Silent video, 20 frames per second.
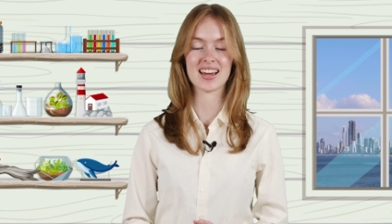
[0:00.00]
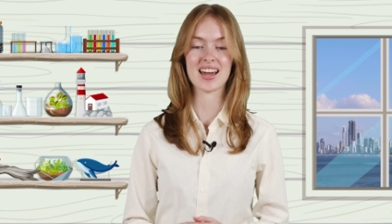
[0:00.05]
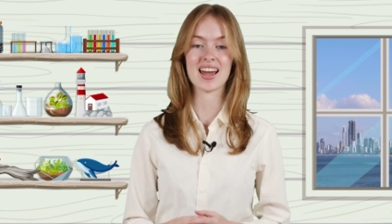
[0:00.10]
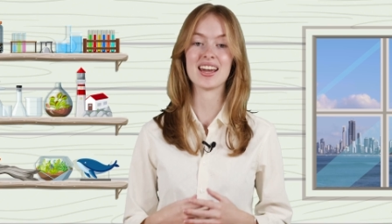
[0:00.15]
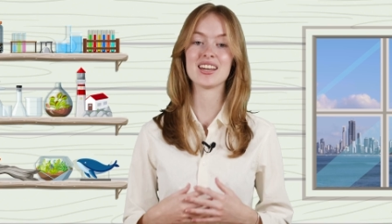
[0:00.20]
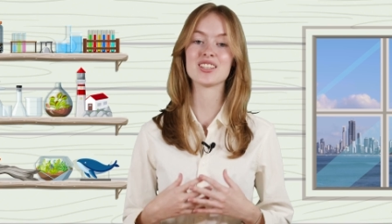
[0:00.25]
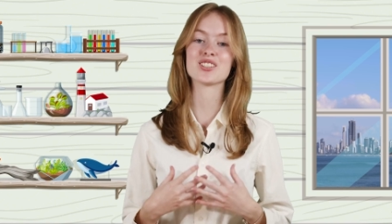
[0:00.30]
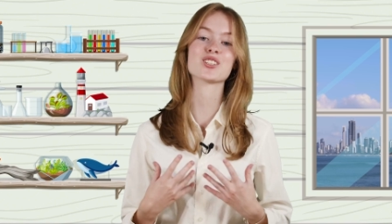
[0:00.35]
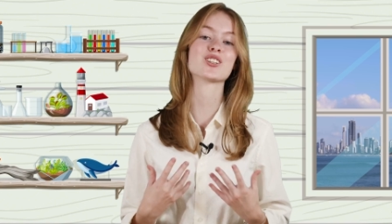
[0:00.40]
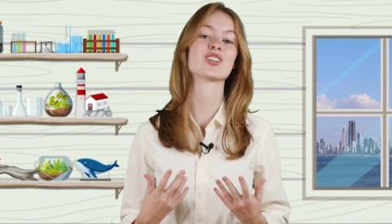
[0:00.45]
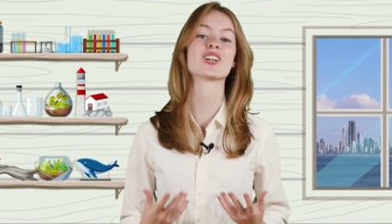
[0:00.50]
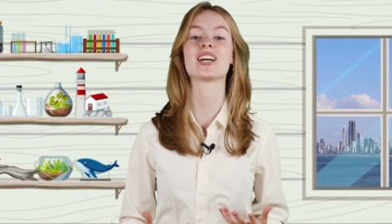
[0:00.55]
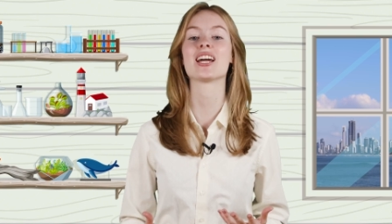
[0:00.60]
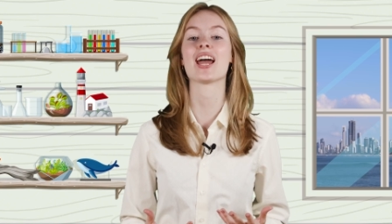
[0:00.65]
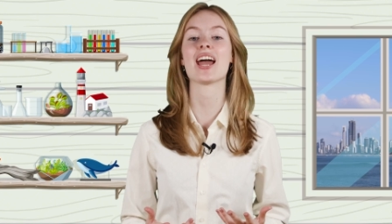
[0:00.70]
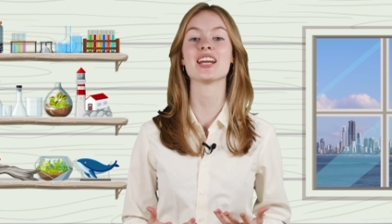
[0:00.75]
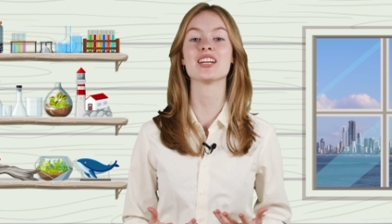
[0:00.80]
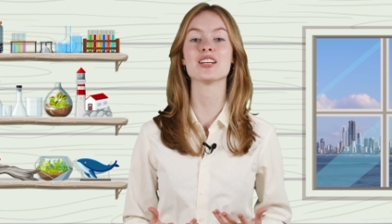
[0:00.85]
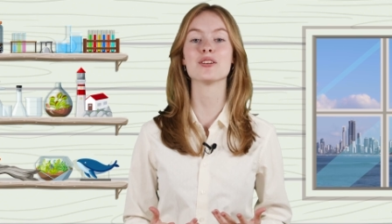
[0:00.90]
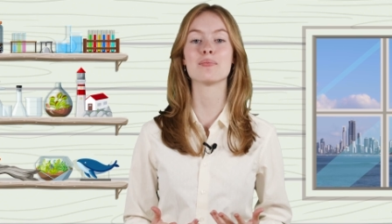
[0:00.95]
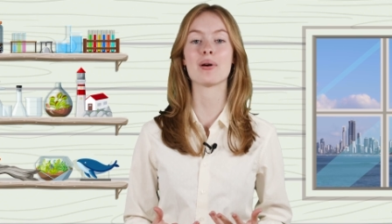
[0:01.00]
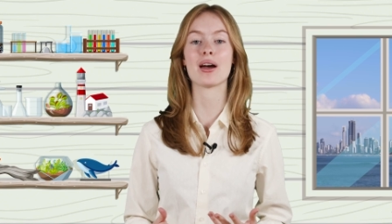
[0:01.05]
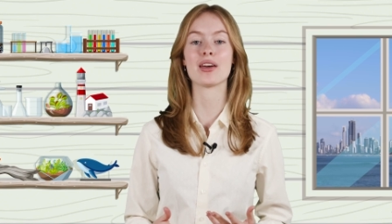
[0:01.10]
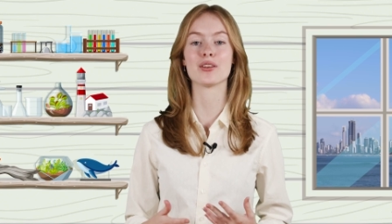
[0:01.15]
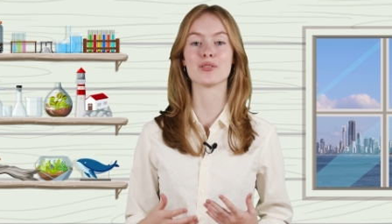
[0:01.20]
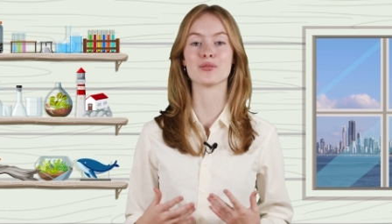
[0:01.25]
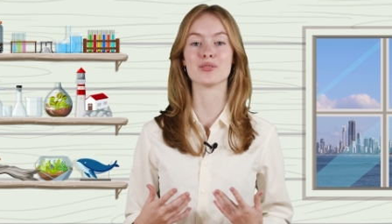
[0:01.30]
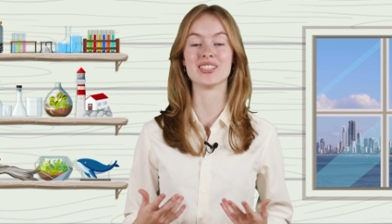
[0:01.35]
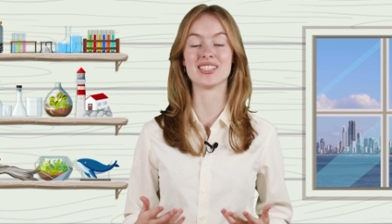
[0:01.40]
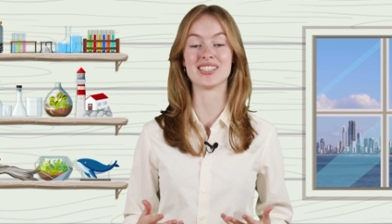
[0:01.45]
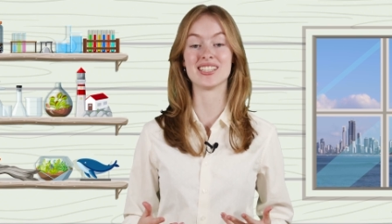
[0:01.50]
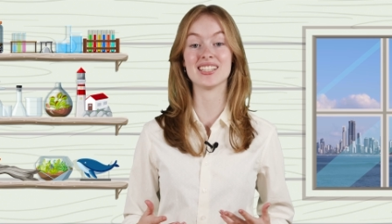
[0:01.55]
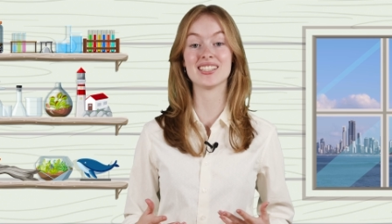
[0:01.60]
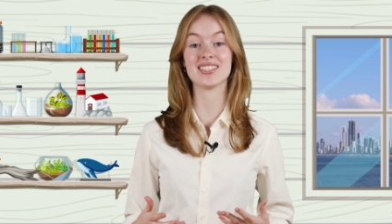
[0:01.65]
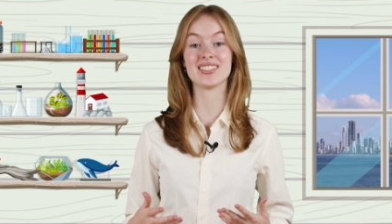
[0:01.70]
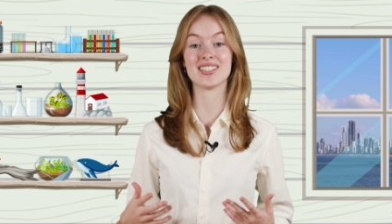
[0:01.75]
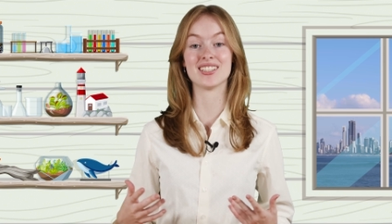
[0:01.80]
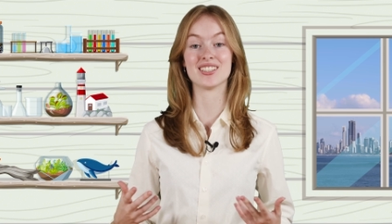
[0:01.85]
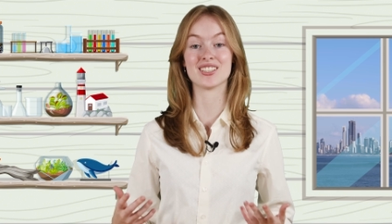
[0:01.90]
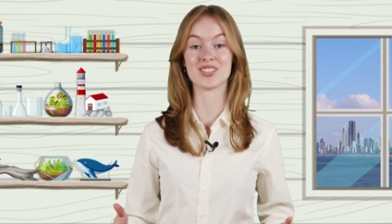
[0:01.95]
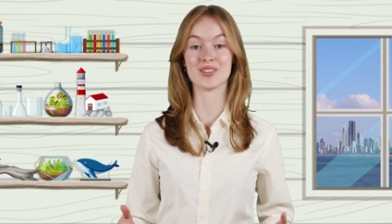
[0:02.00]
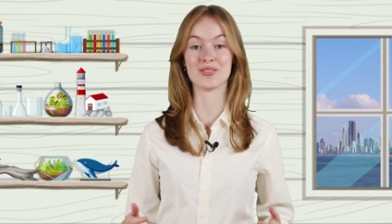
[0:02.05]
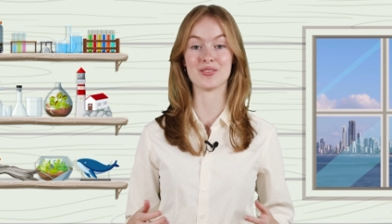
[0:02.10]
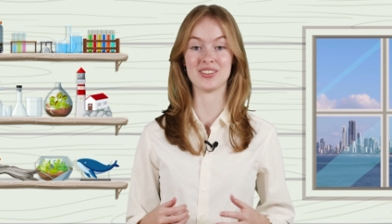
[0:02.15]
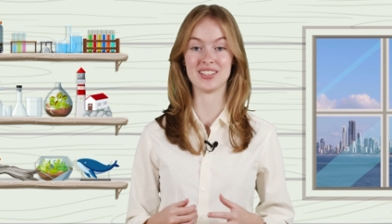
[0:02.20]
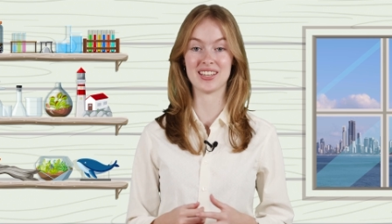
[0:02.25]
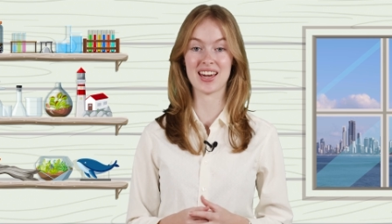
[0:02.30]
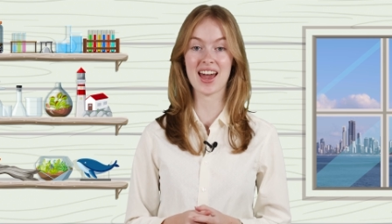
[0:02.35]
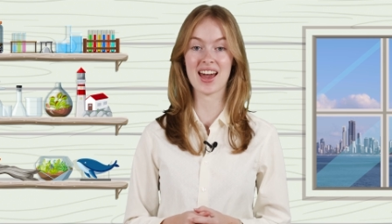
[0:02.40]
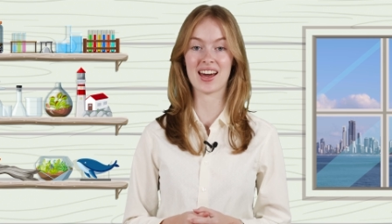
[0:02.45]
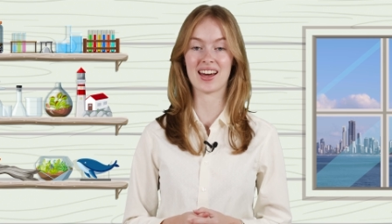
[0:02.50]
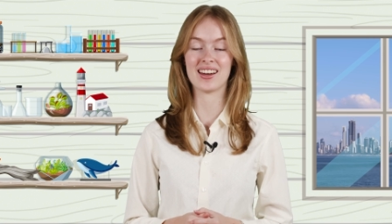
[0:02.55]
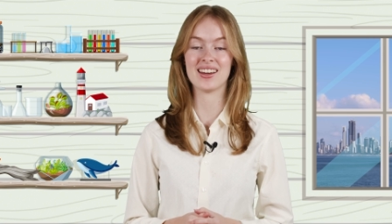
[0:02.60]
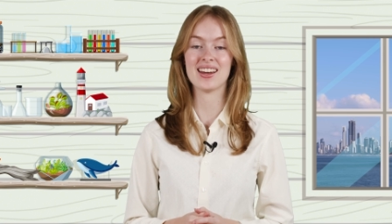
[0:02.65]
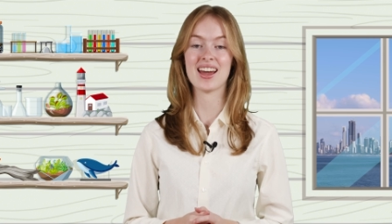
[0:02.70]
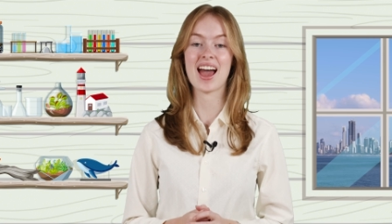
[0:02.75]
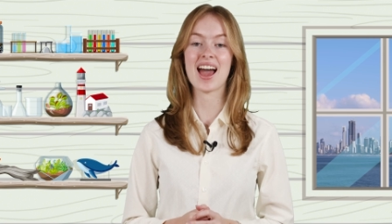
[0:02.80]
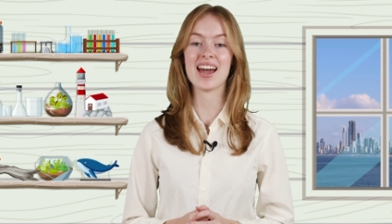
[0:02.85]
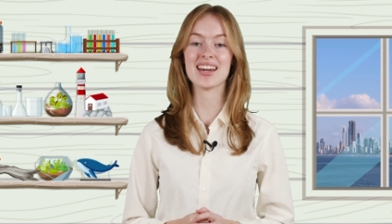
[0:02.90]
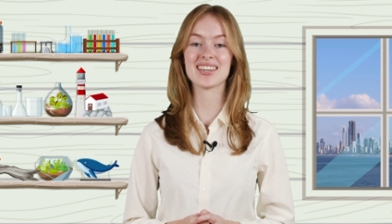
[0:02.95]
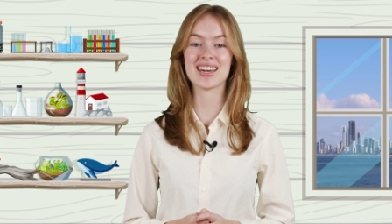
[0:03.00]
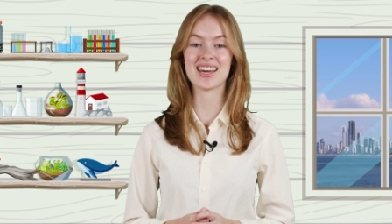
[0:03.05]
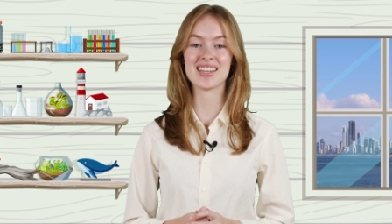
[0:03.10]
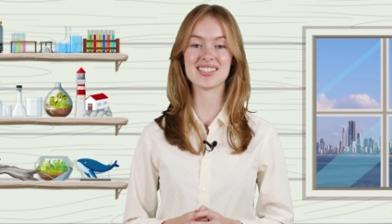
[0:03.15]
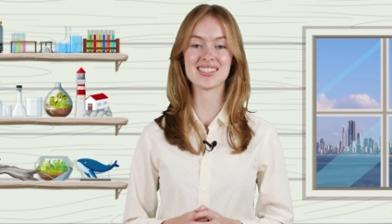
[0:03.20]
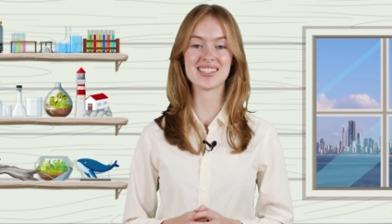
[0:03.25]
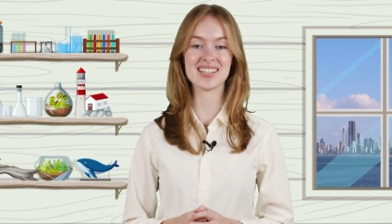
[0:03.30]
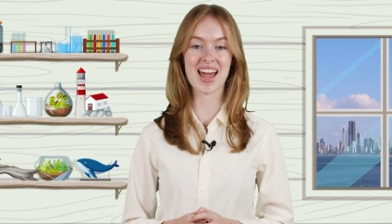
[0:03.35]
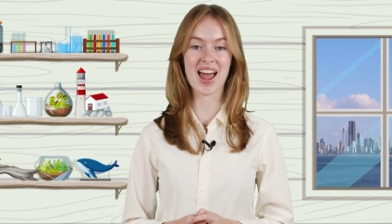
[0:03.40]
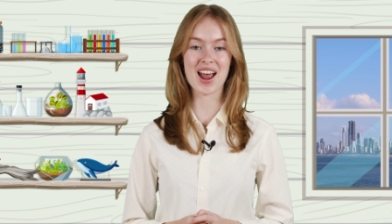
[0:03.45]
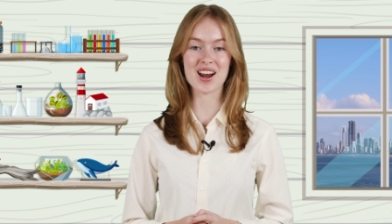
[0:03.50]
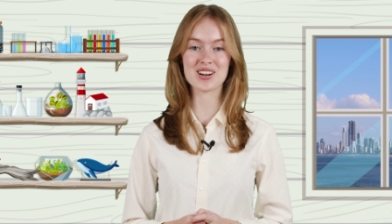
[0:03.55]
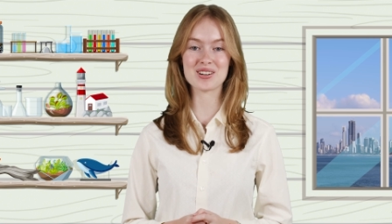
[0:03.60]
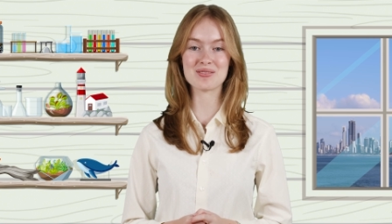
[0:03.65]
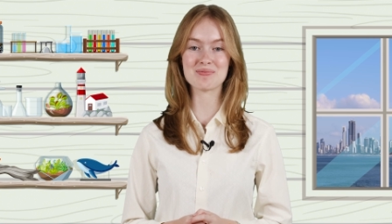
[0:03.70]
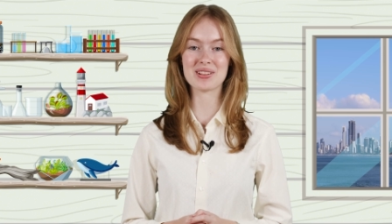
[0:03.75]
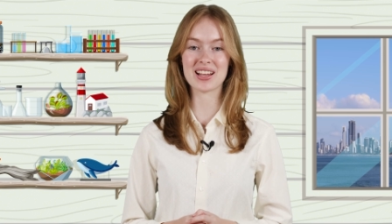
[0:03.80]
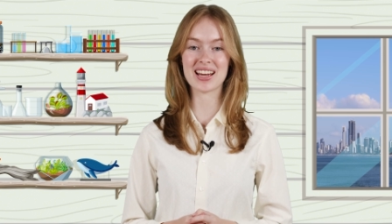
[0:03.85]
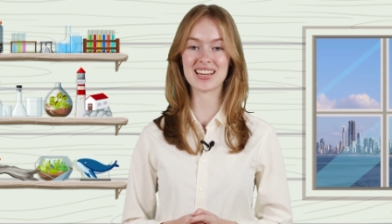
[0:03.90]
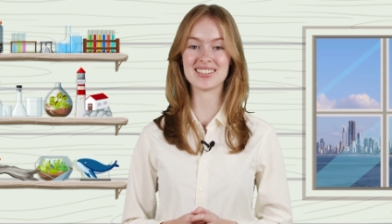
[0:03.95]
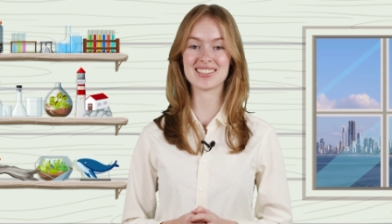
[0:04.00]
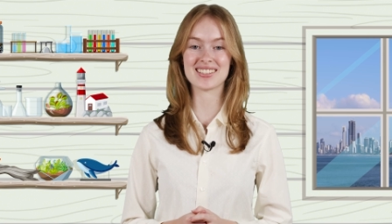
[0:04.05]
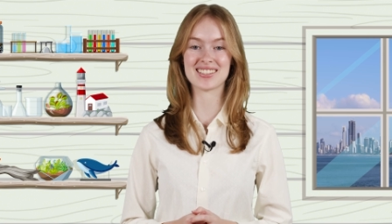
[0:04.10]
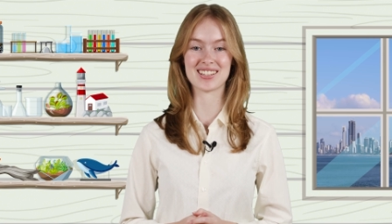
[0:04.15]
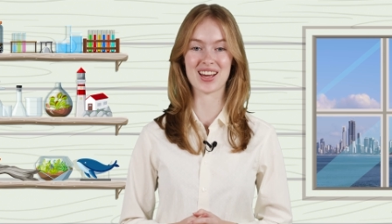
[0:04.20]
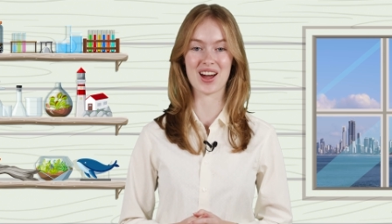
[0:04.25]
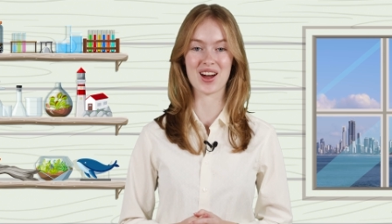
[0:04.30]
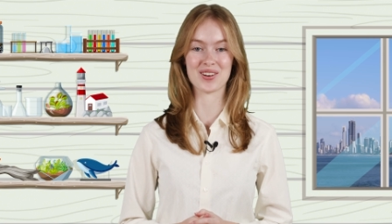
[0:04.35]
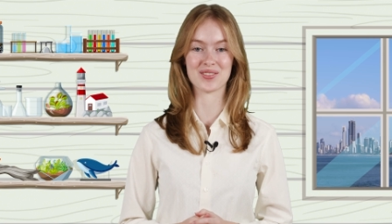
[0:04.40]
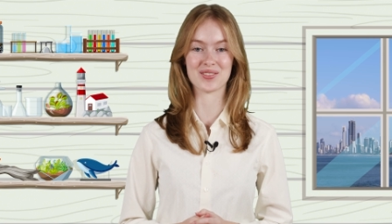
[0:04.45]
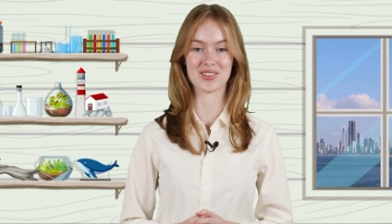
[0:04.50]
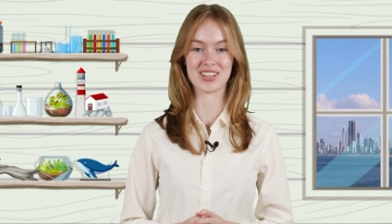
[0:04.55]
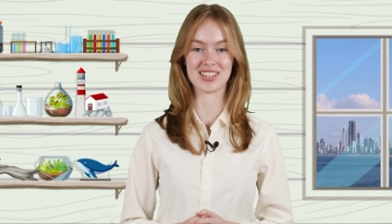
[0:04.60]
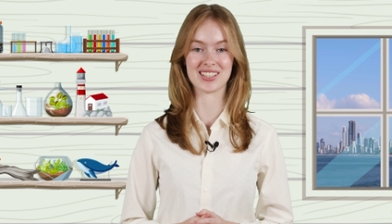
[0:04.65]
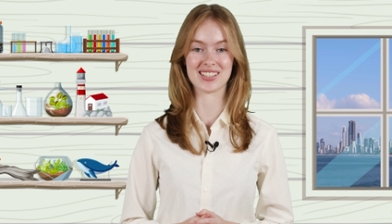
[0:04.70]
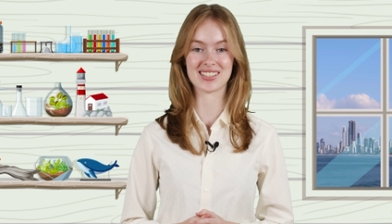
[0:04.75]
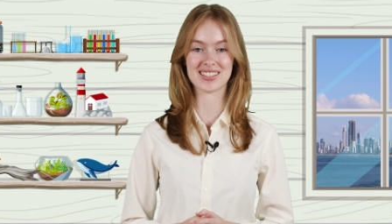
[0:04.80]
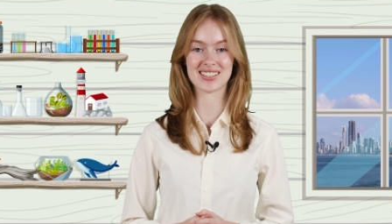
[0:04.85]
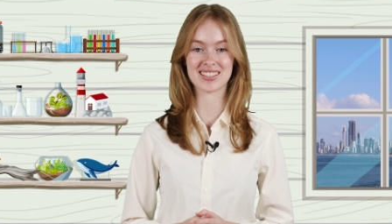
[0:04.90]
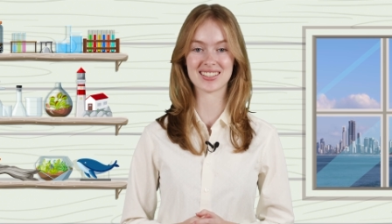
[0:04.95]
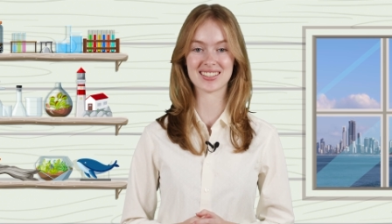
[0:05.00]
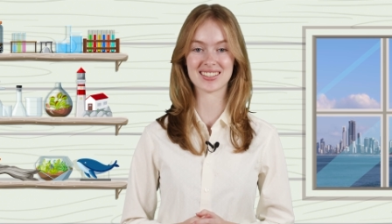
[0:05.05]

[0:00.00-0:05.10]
It's created by the resistance of the air against the aeroplane's surface.